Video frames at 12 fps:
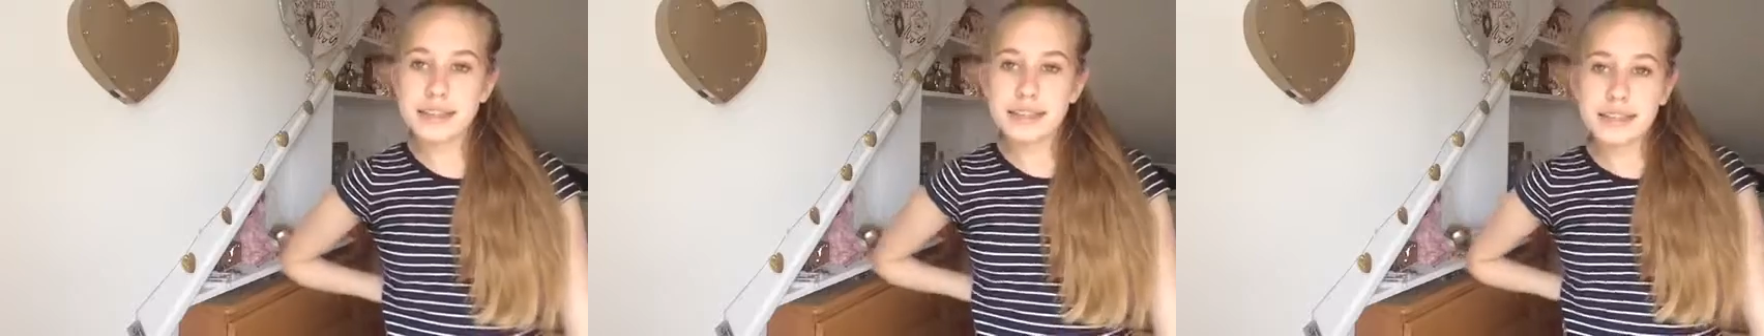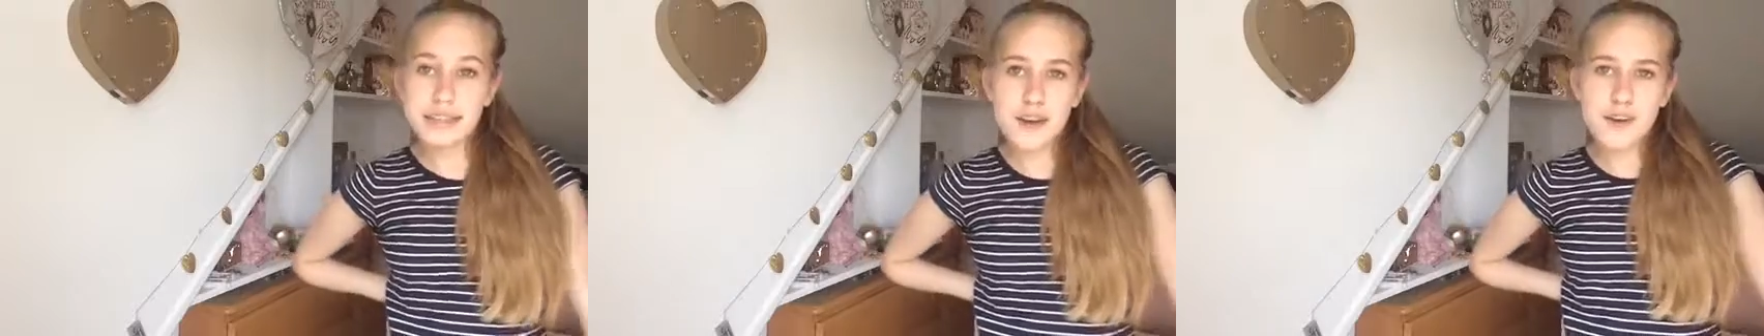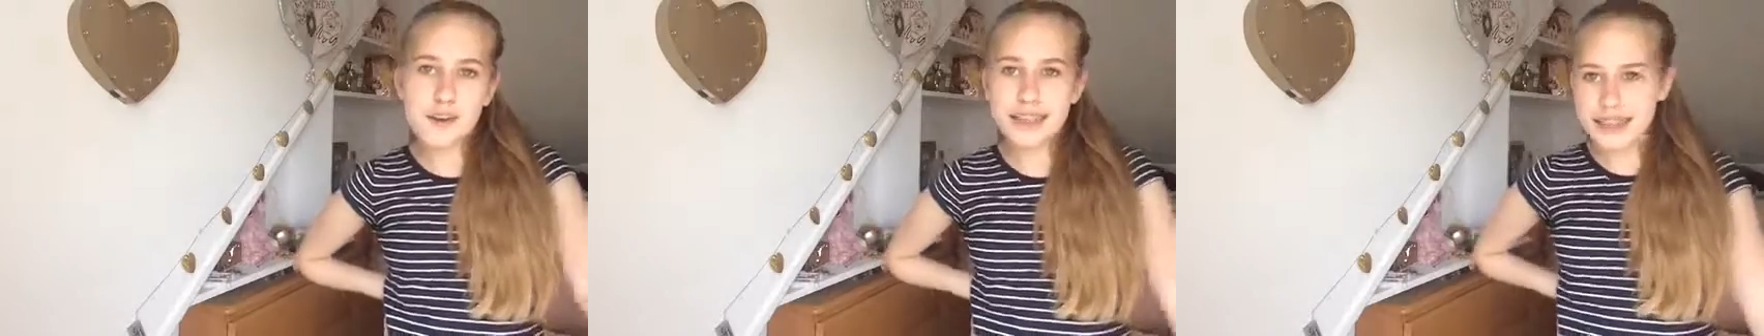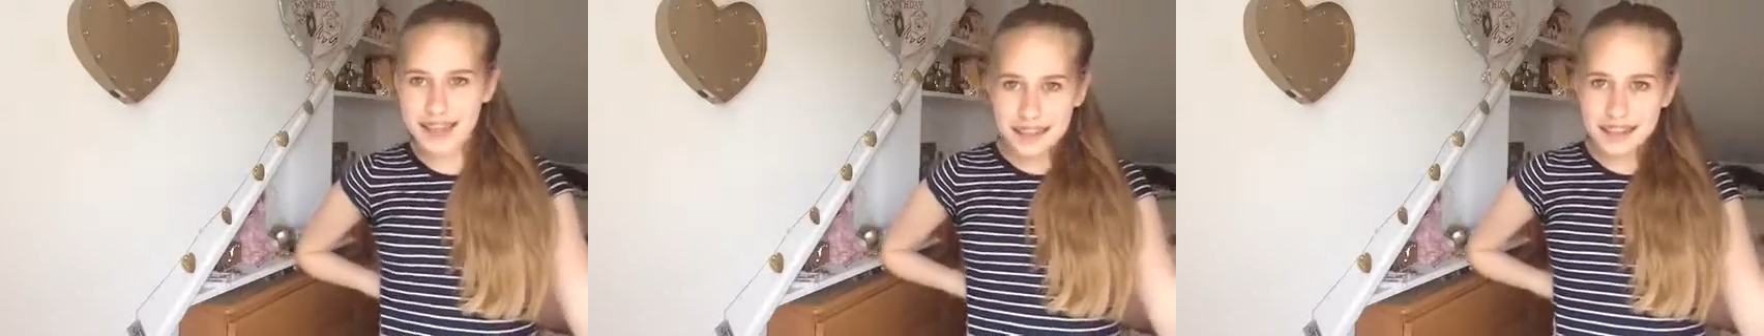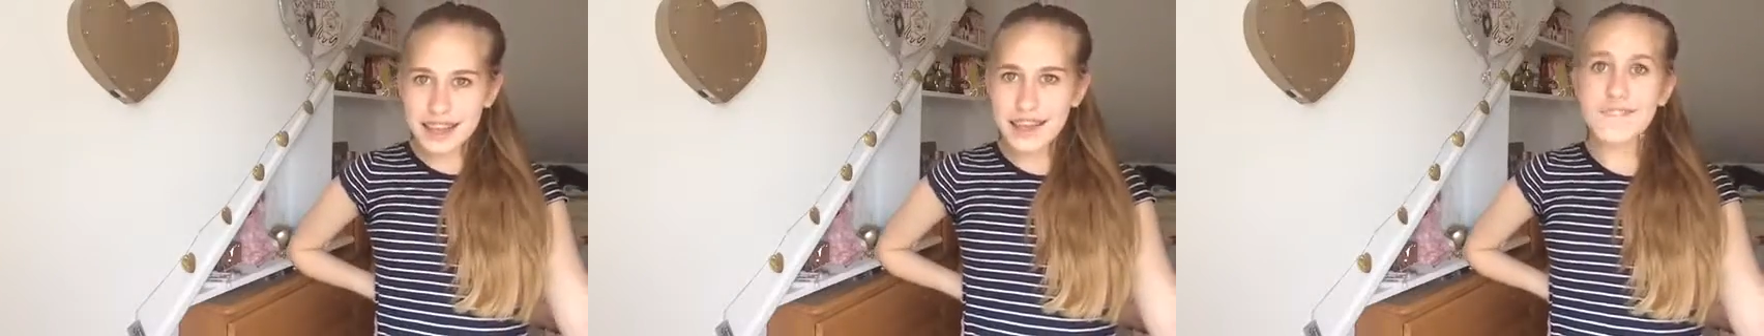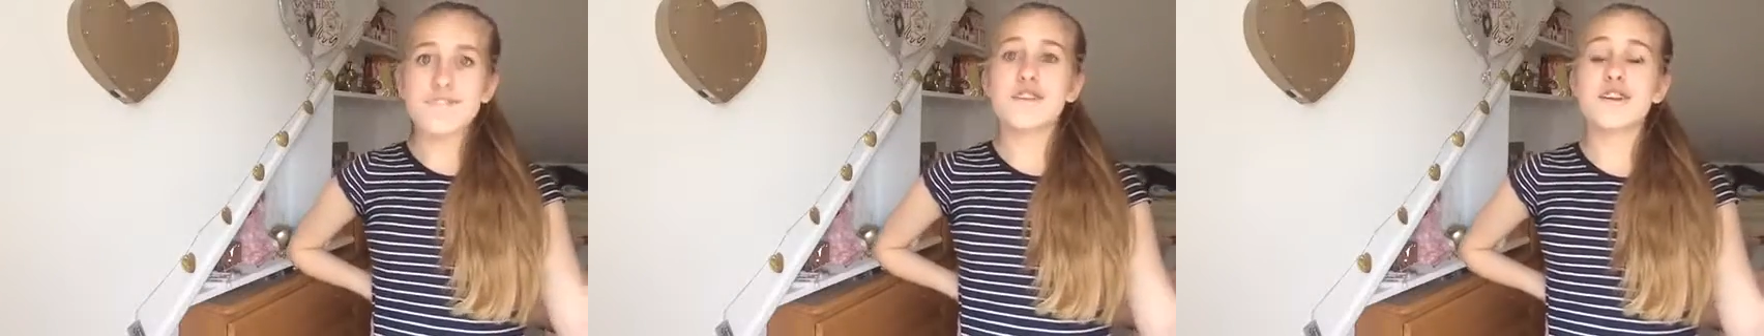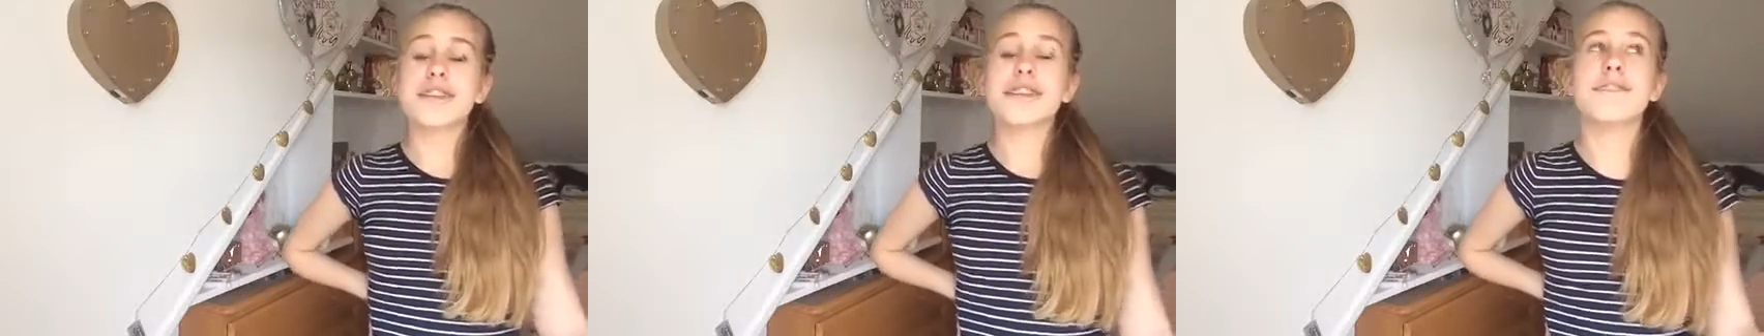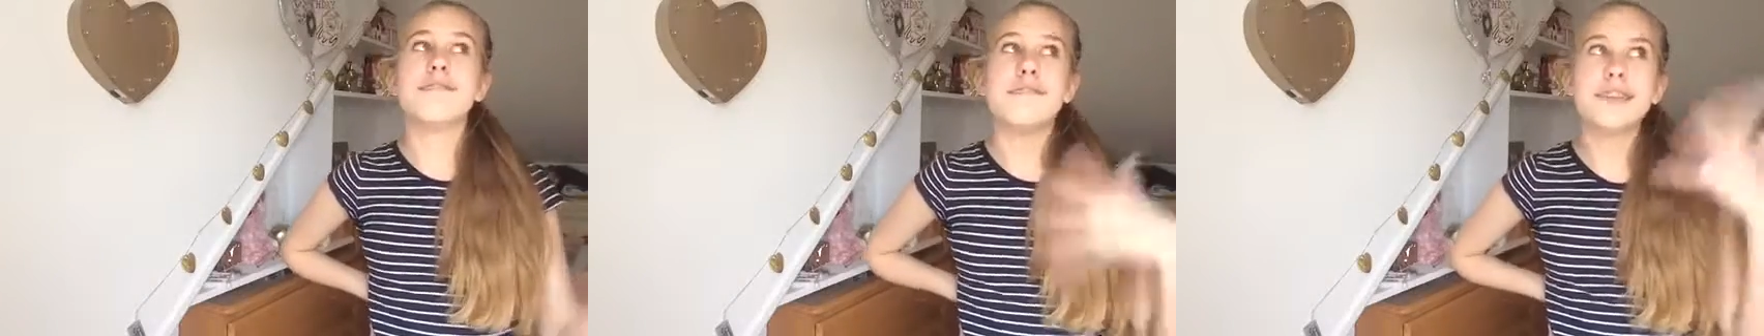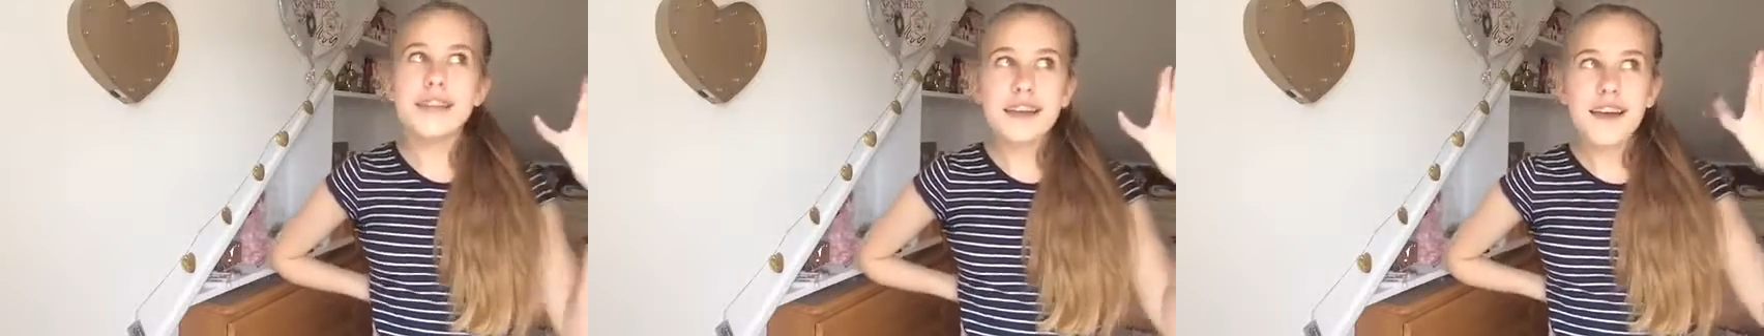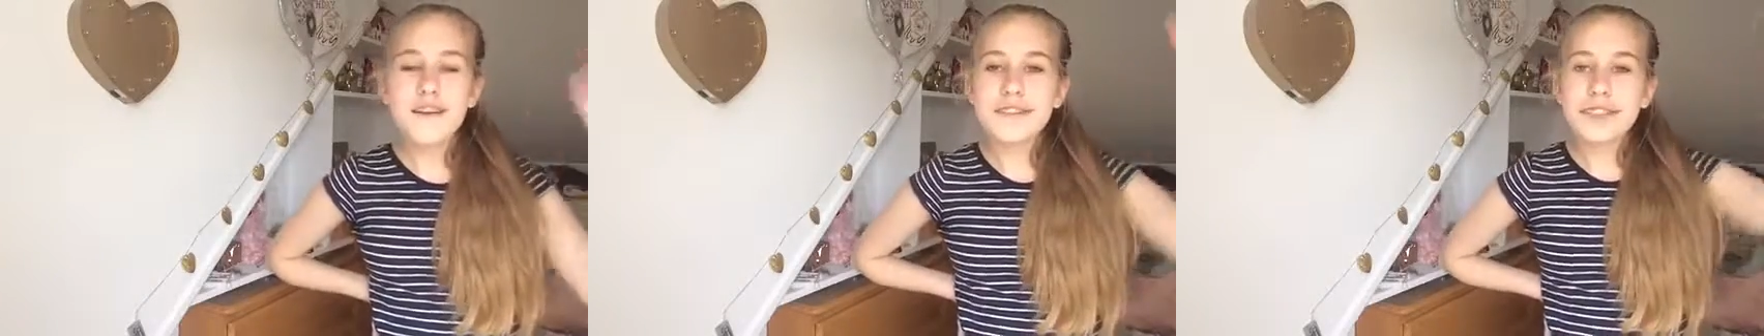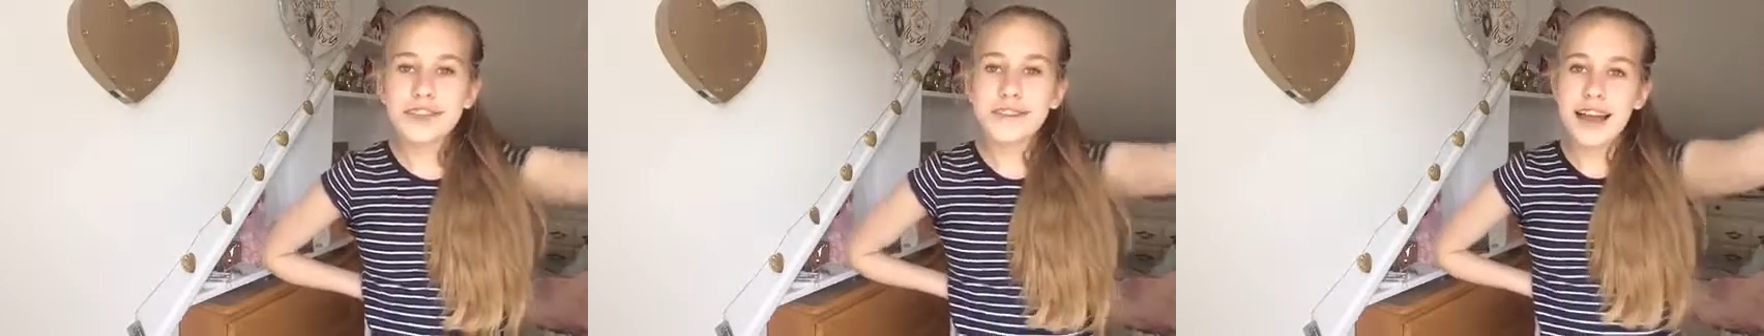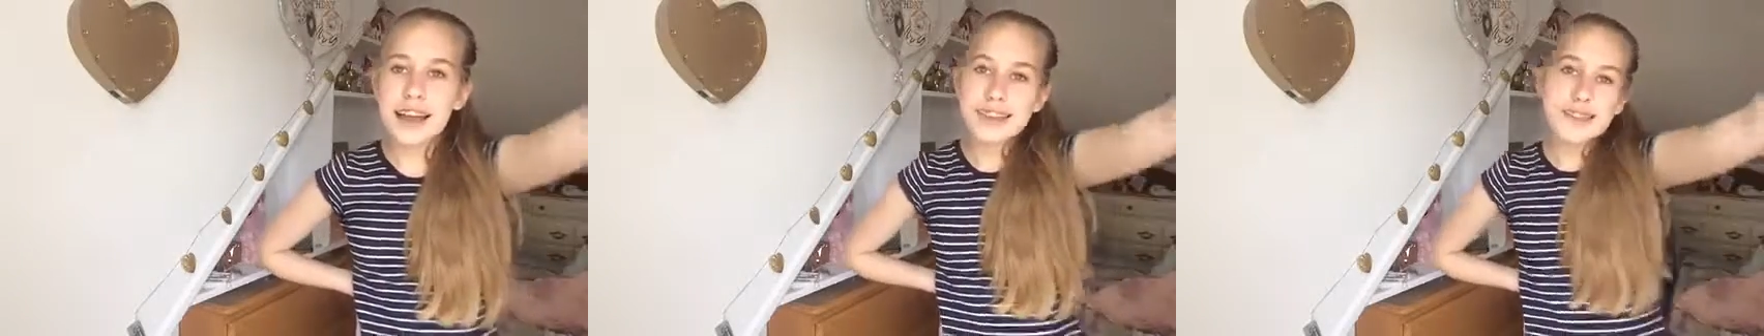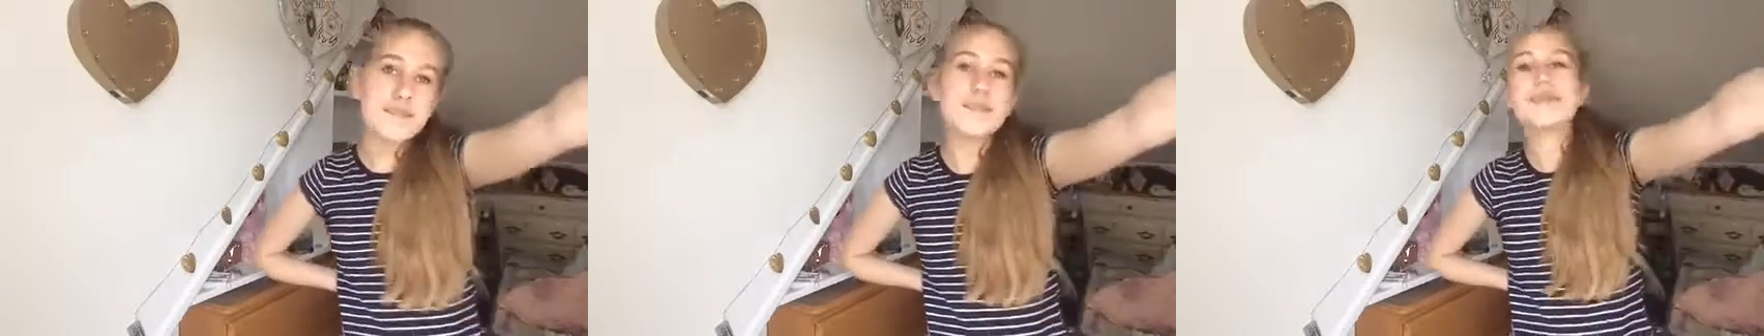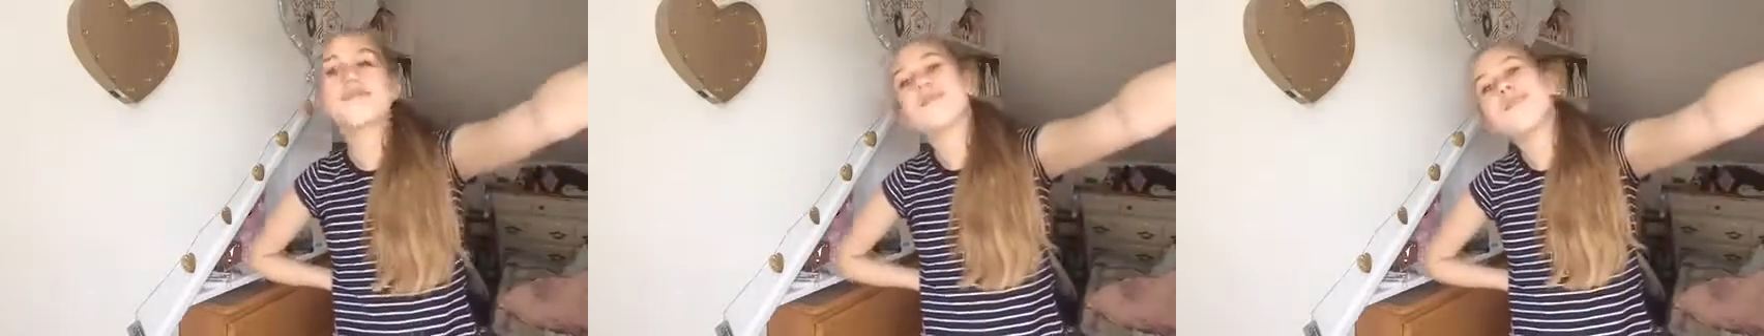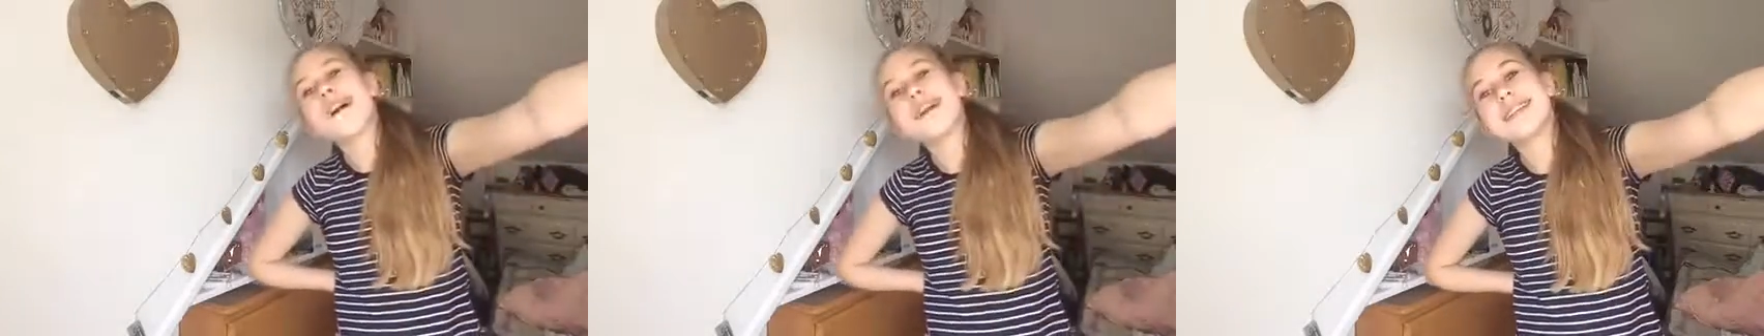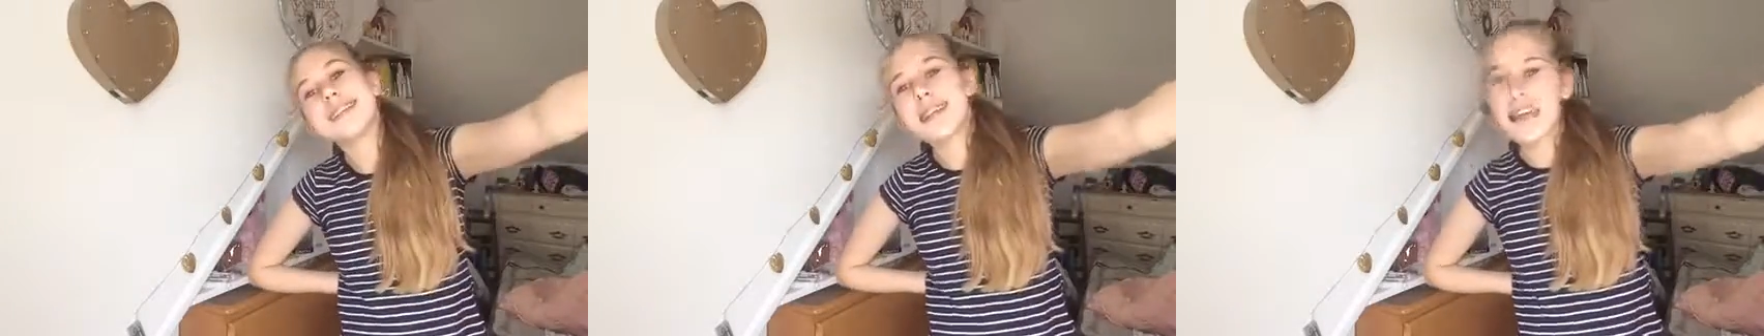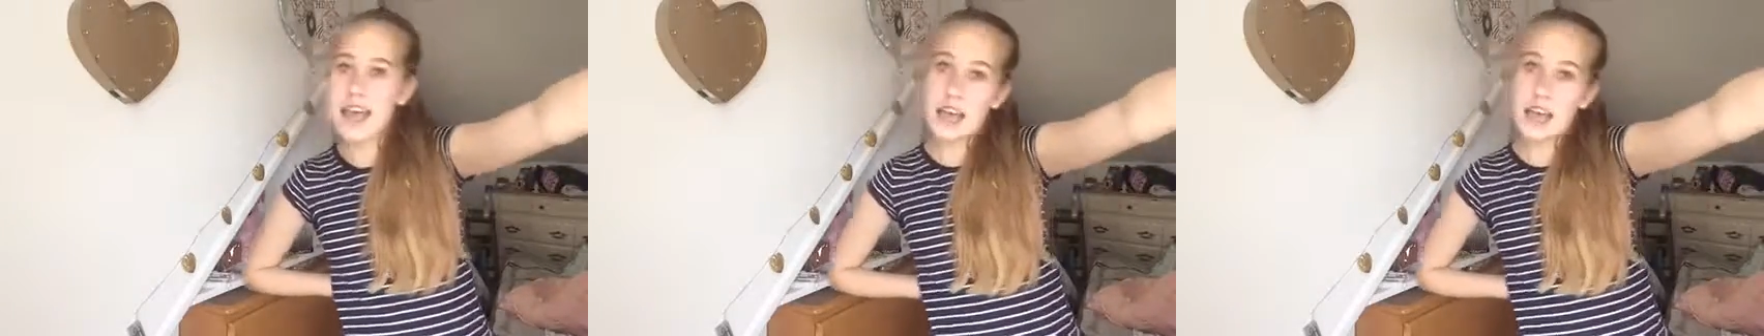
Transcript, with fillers: So that's it for this video. Thank you guys so much for watching.